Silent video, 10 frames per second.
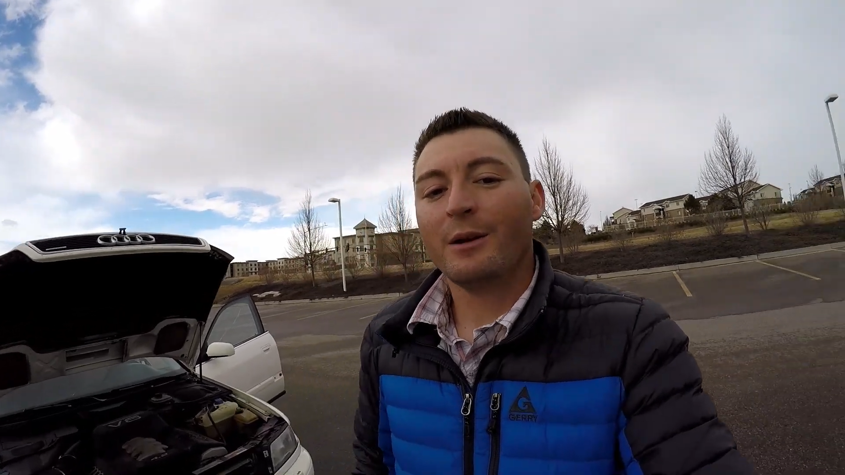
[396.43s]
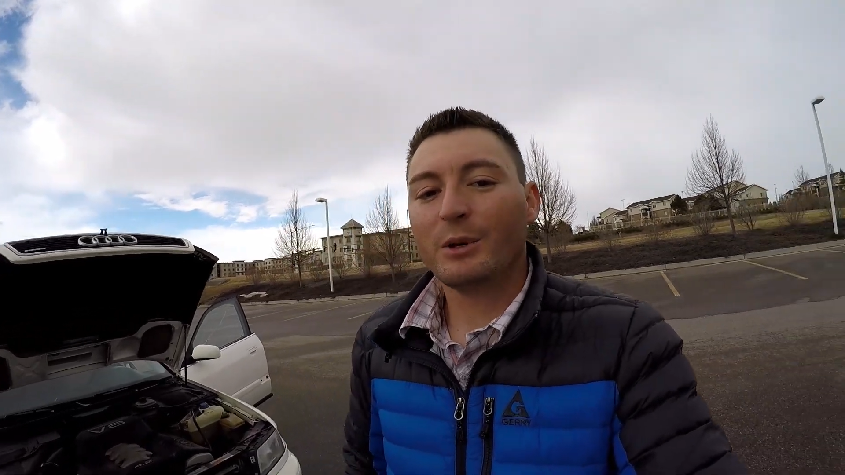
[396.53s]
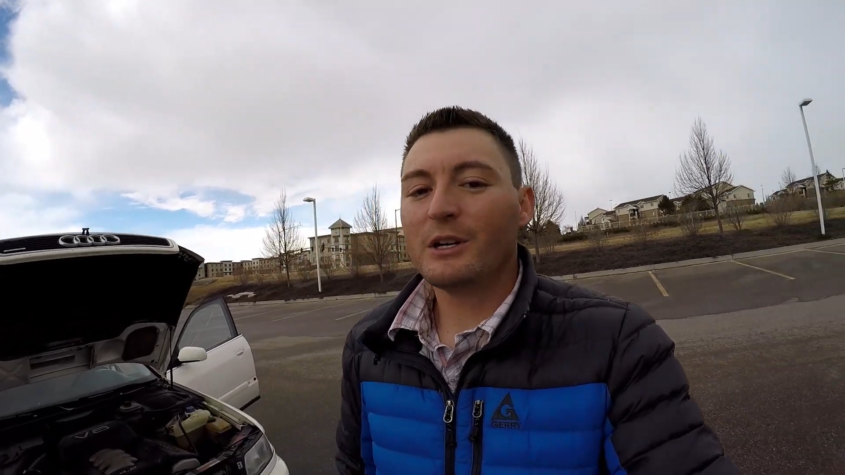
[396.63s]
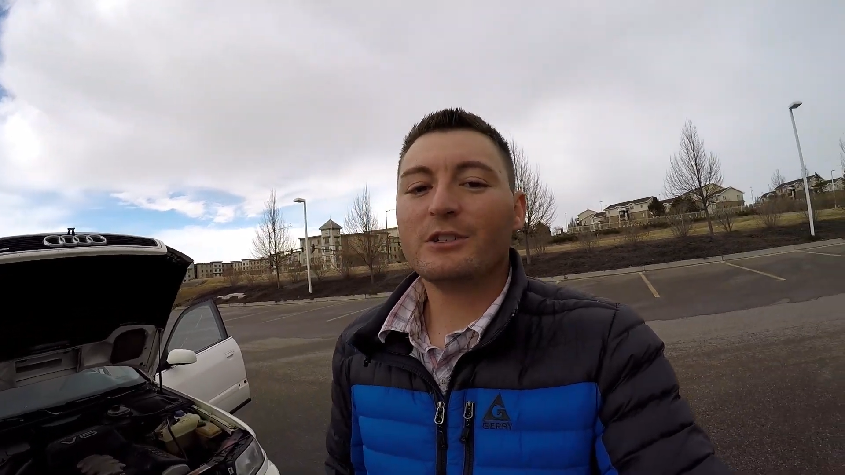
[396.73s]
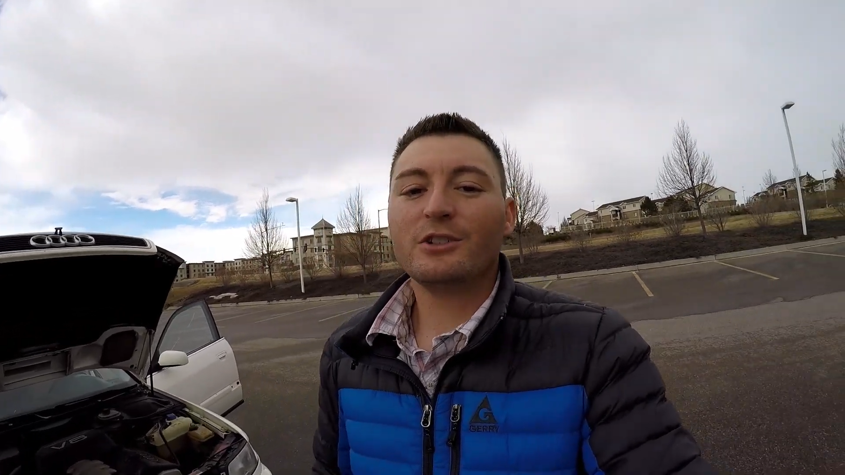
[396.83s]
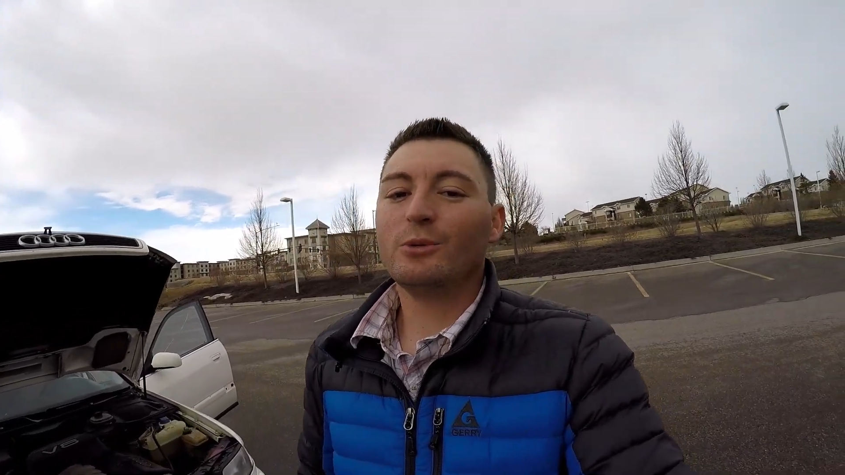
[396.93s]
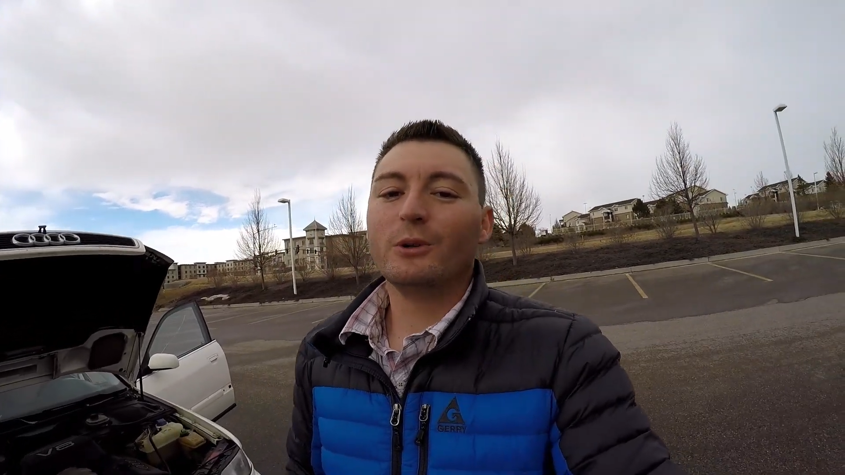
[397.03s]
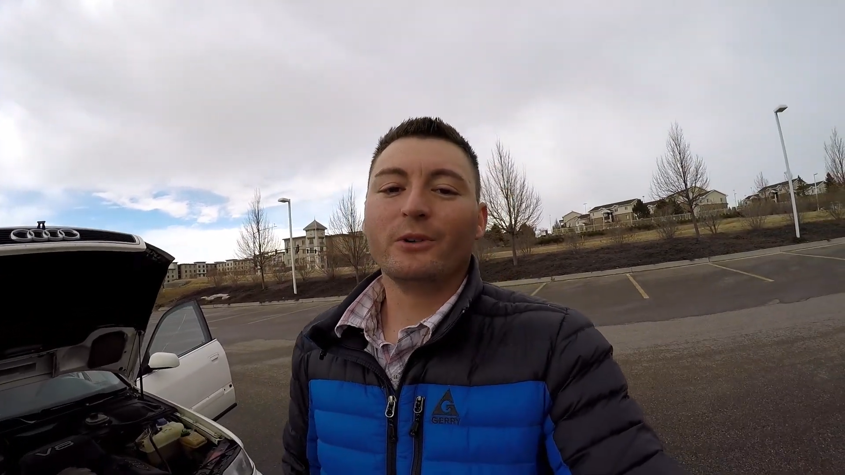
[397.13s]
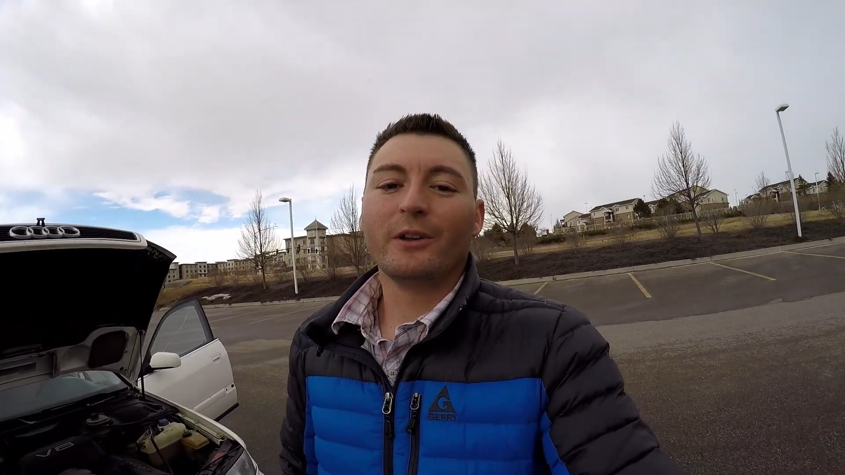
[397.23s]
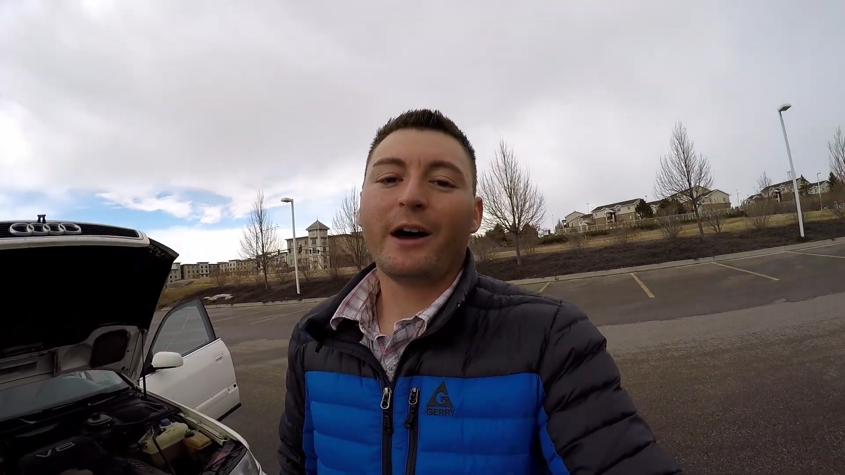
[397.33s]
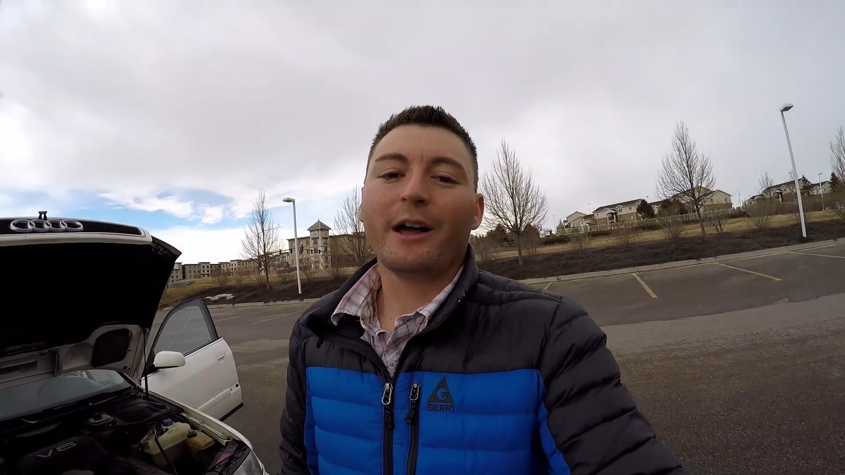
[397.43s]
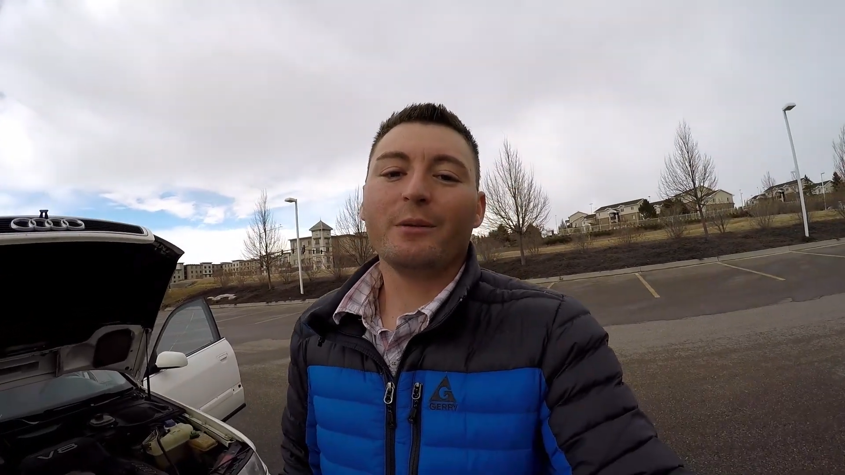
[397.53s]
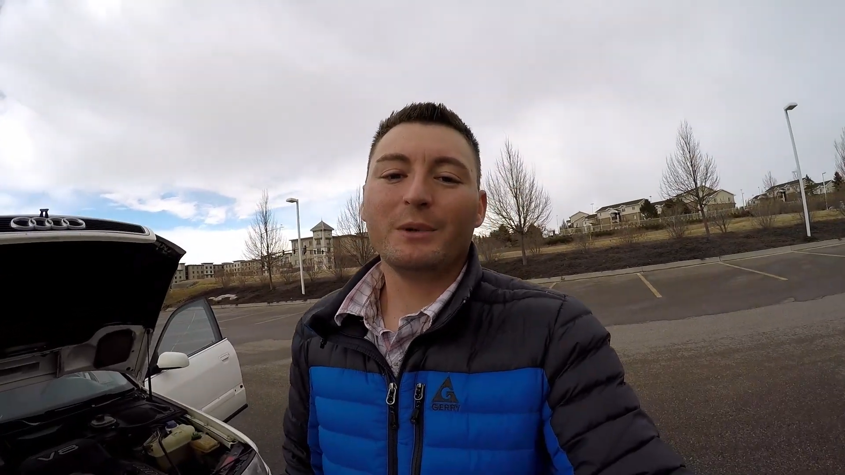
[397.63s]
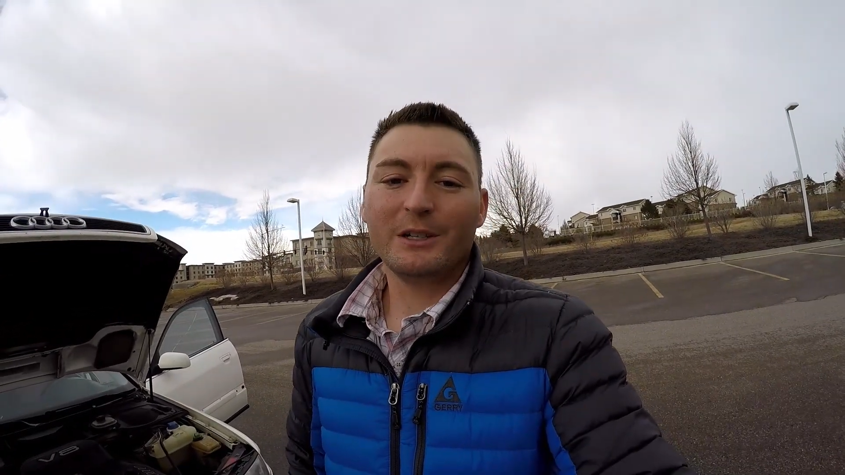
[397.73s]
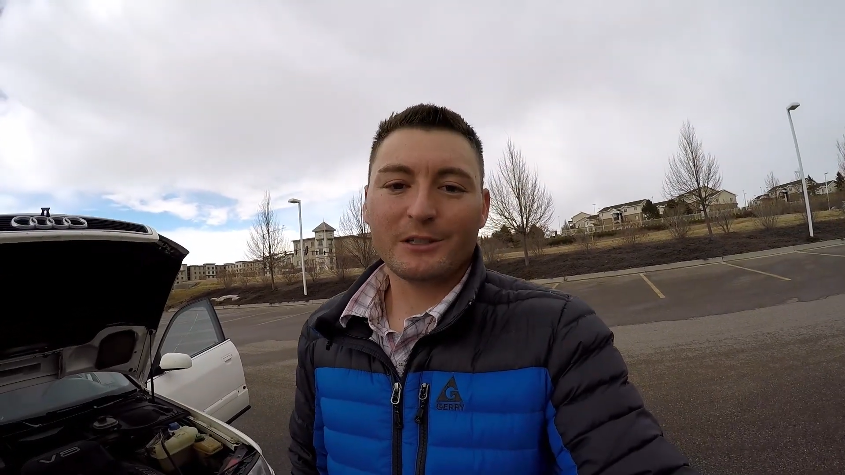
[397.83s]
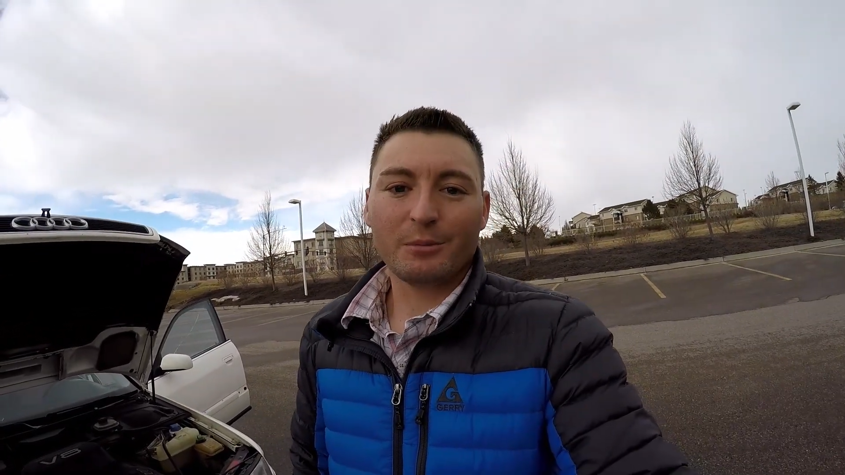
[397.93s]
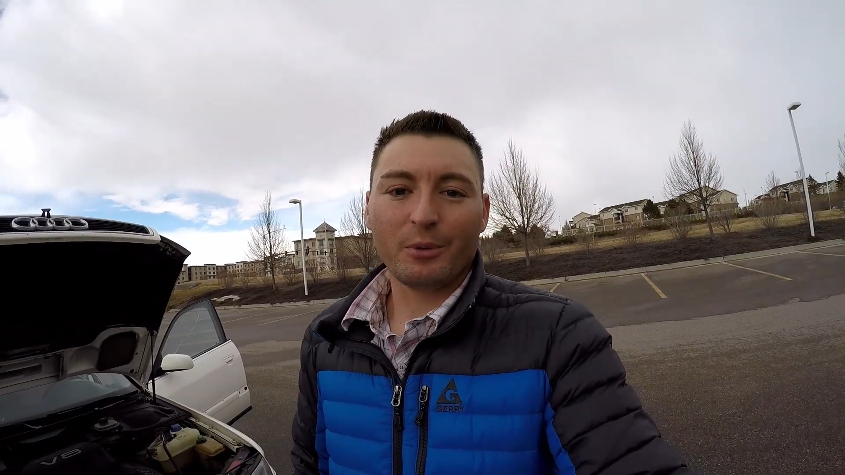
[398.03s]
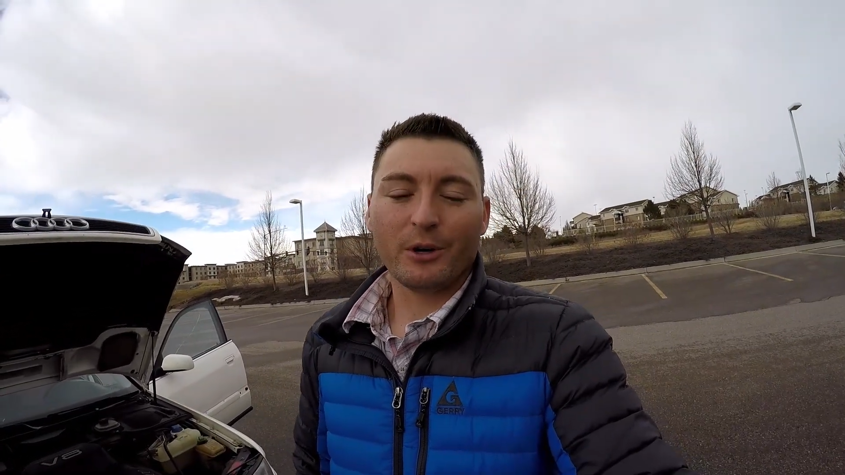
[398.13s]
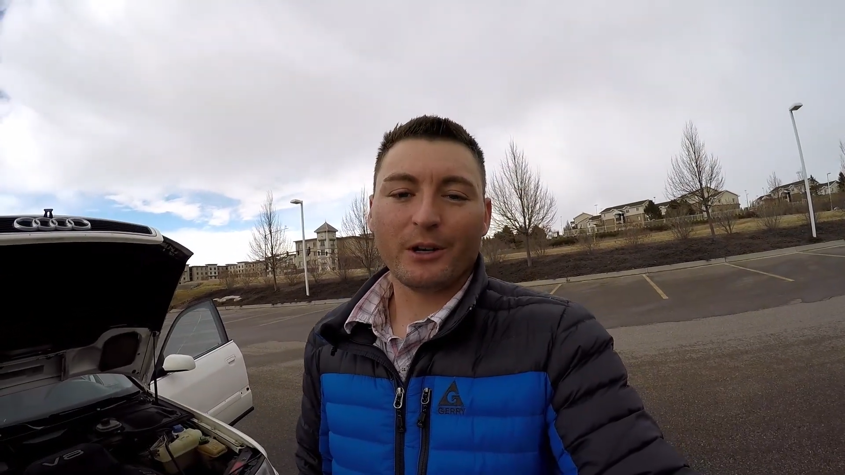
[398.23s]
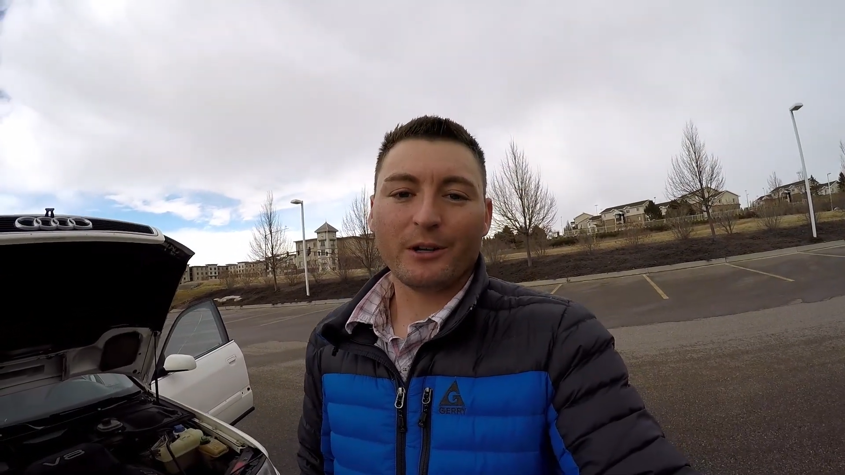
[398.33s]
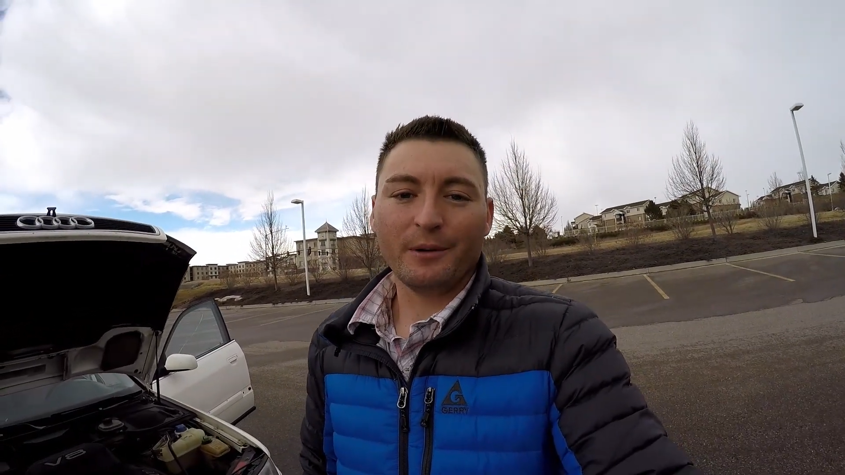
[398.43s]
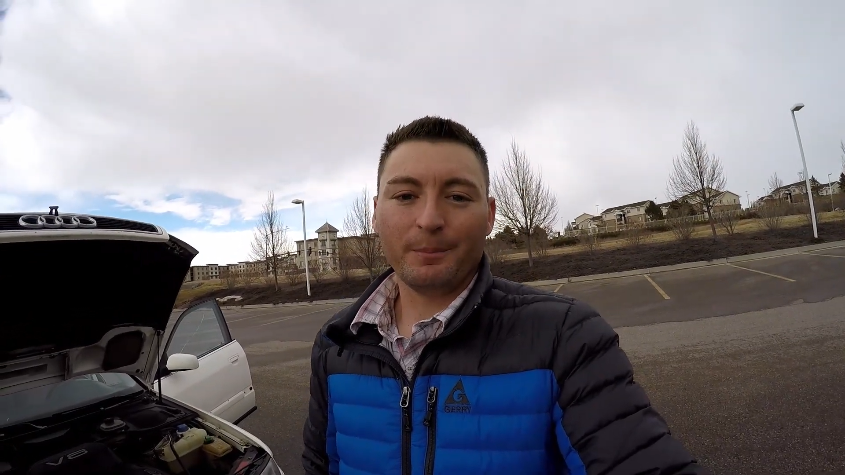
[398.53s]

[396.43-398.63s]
because you will not be disappointed.